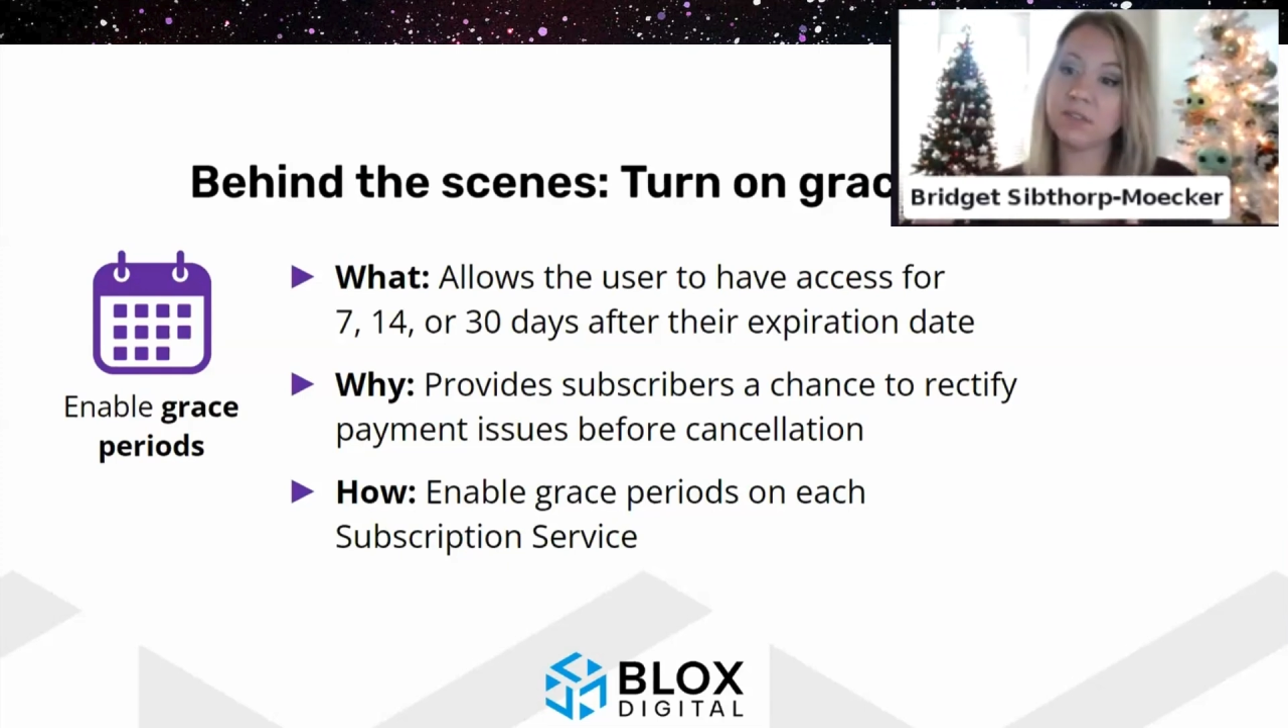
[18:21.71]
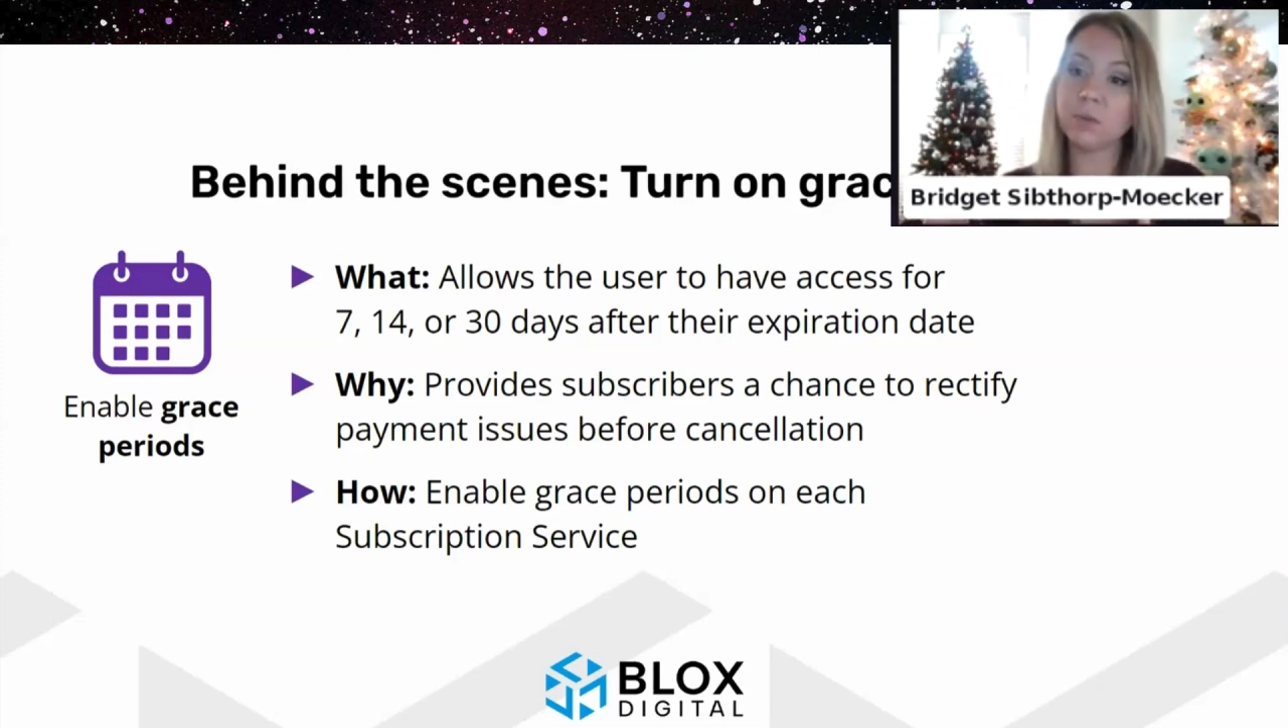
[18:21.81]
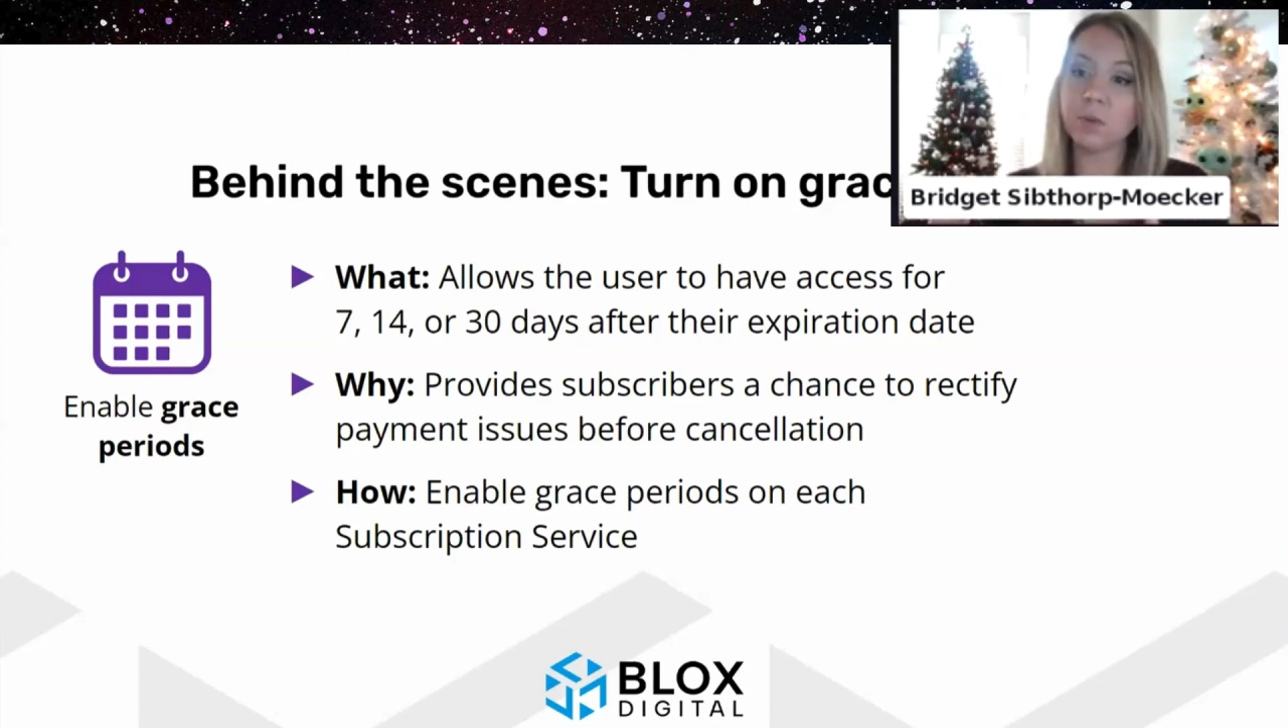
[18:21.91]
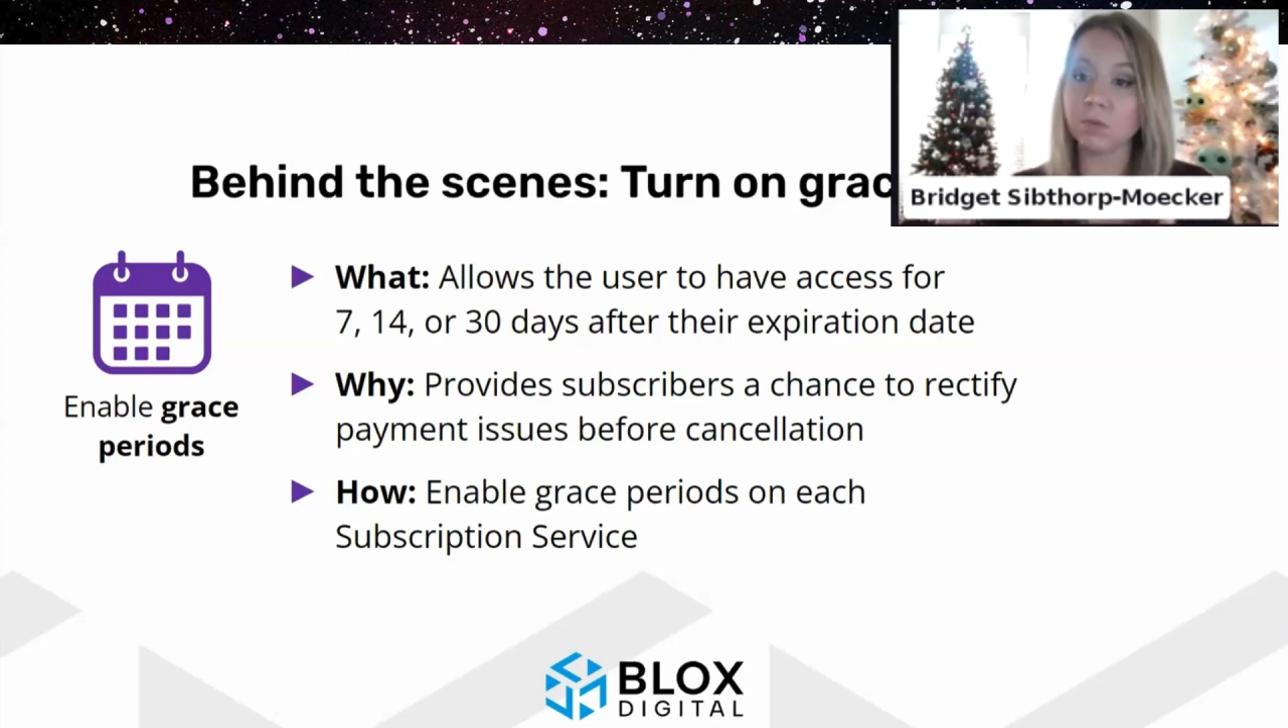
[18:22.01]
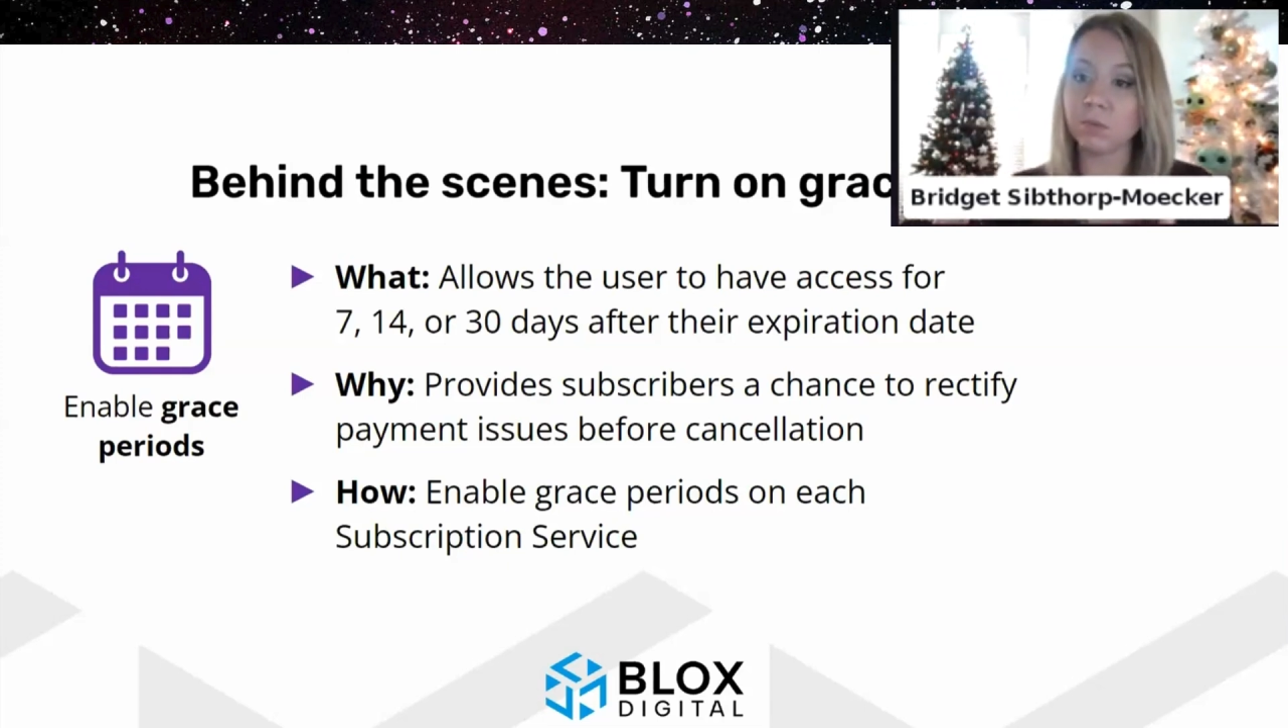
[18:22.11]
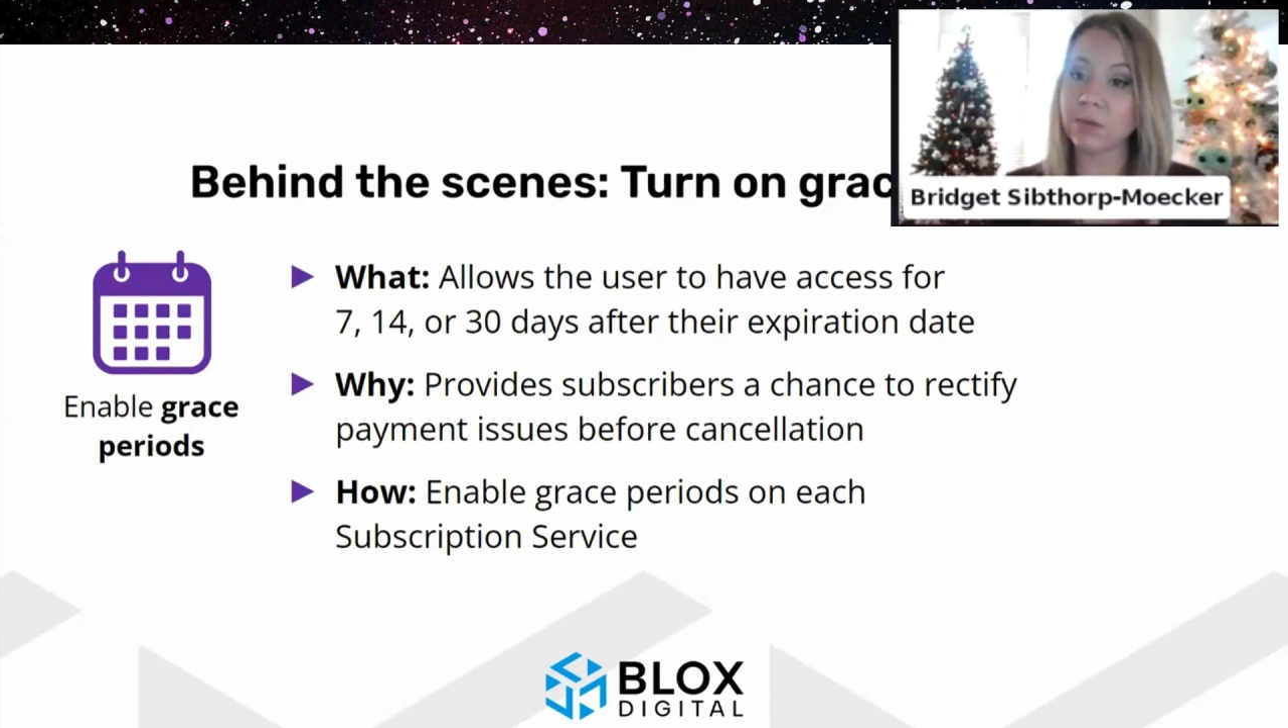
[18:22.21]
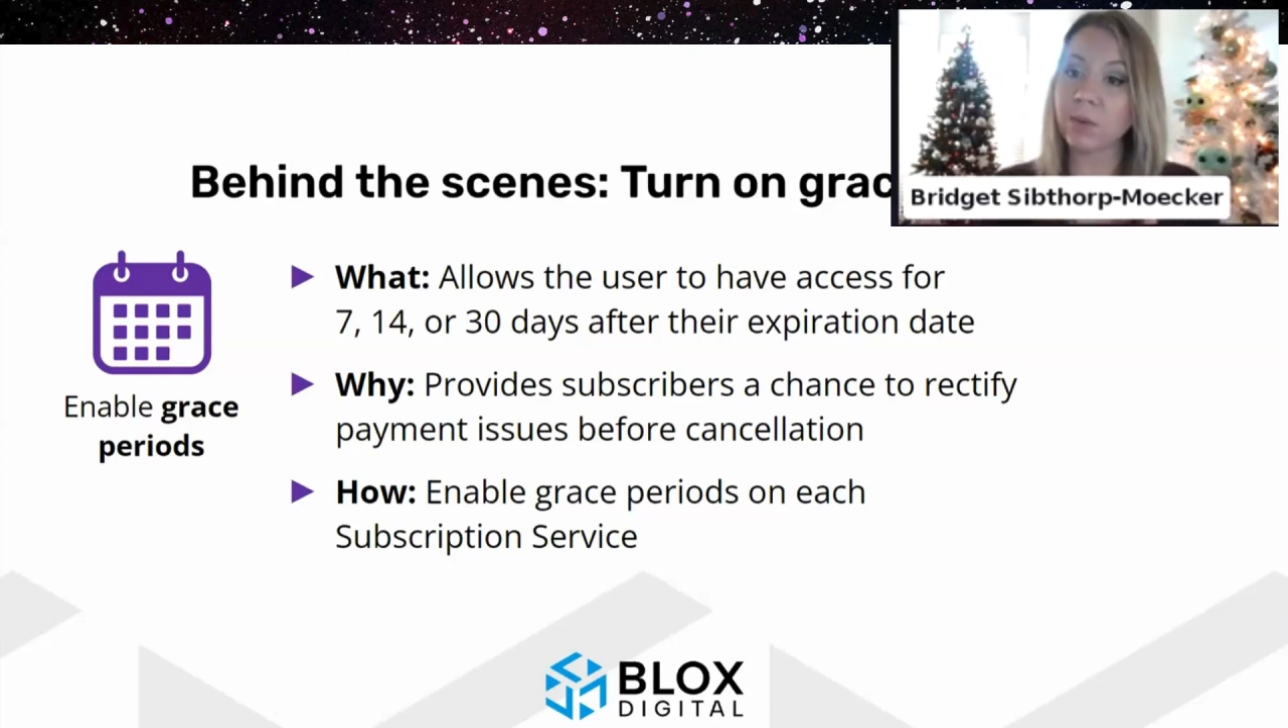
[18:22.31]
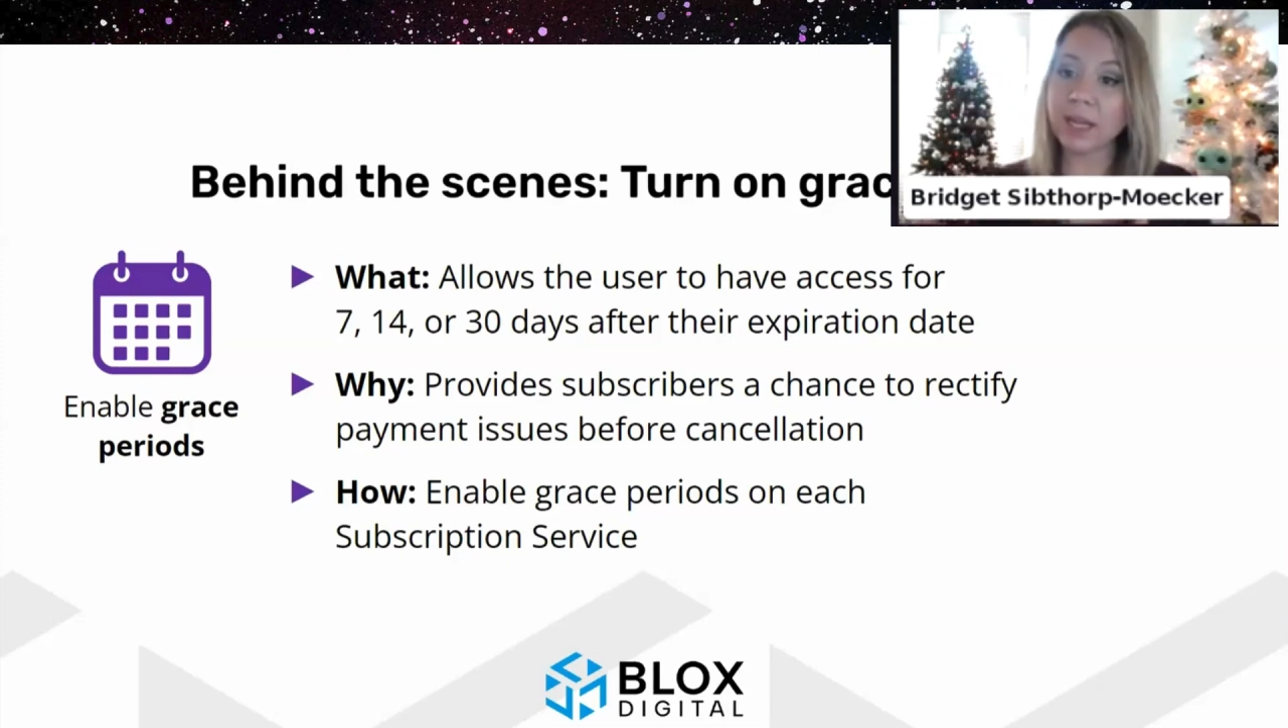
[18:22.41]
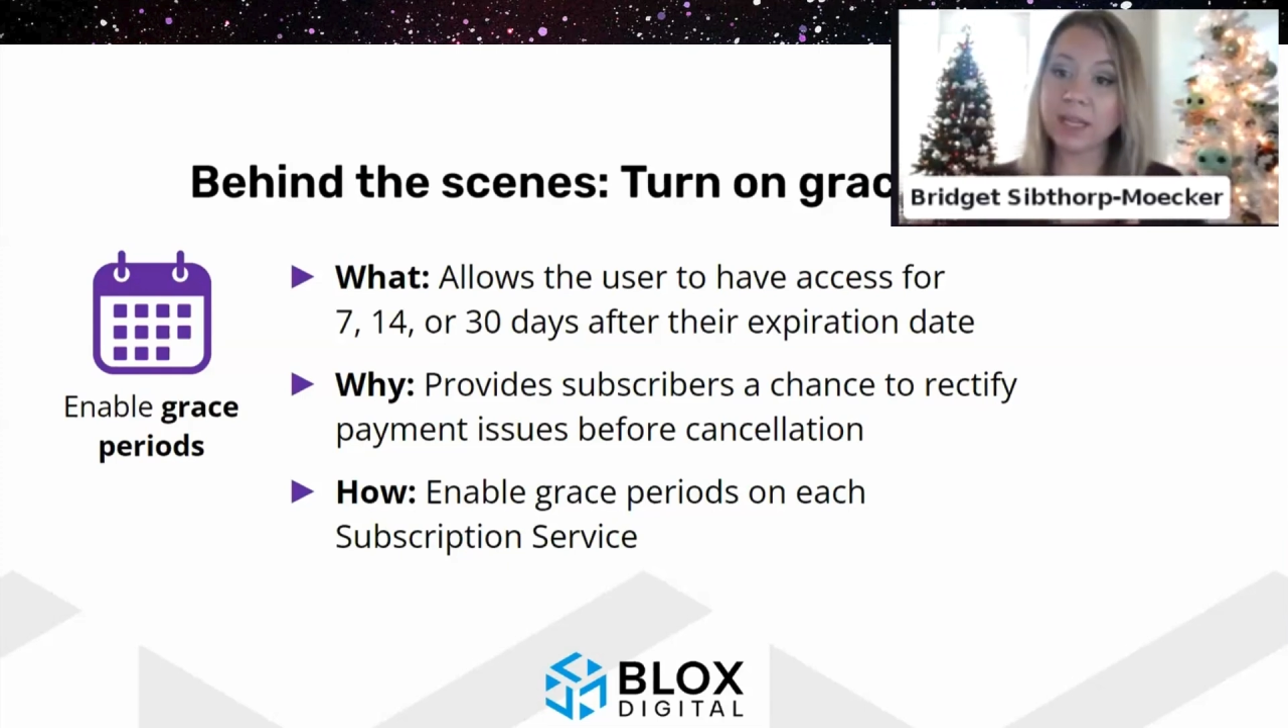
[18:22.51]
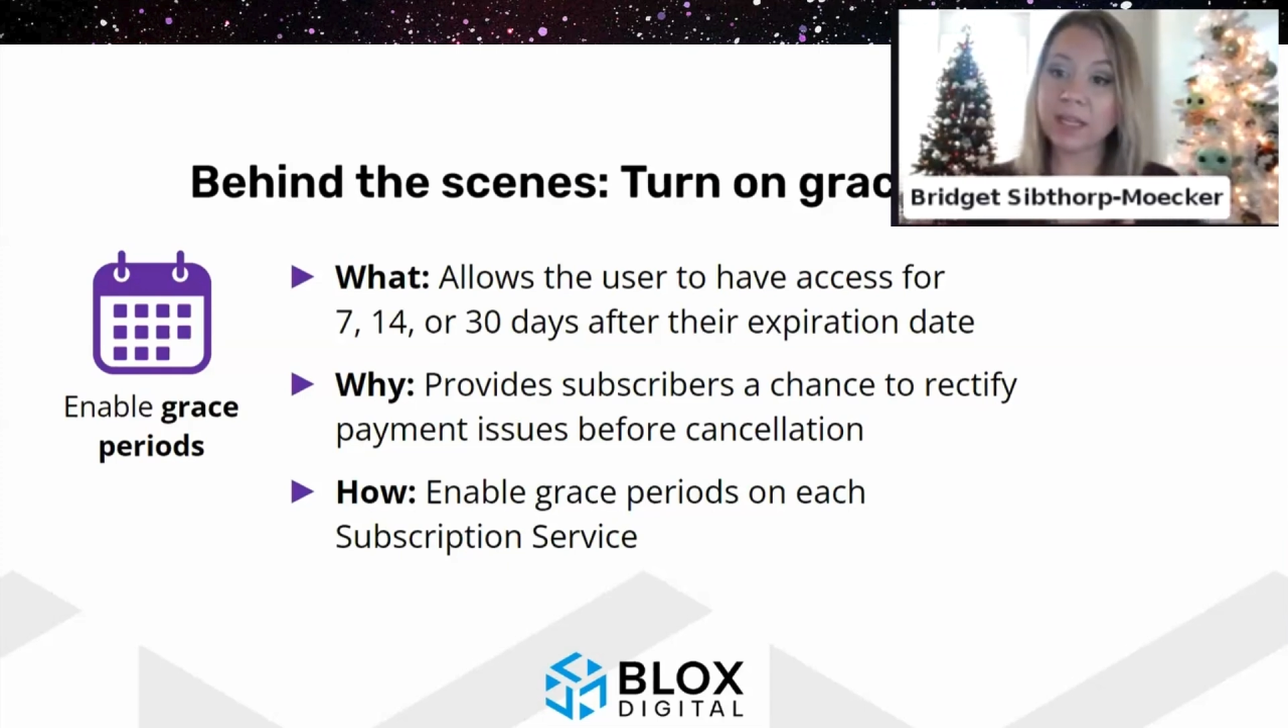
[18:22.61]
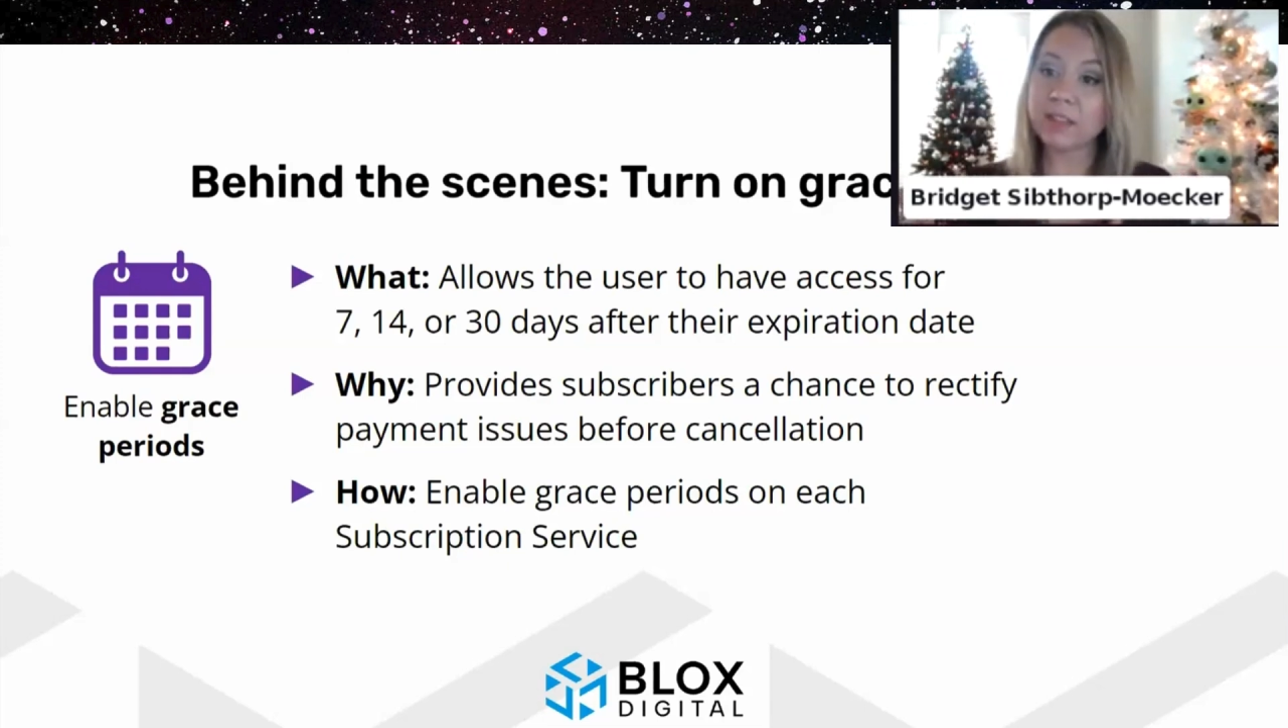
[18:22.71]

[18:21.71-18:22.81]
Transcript: you a runway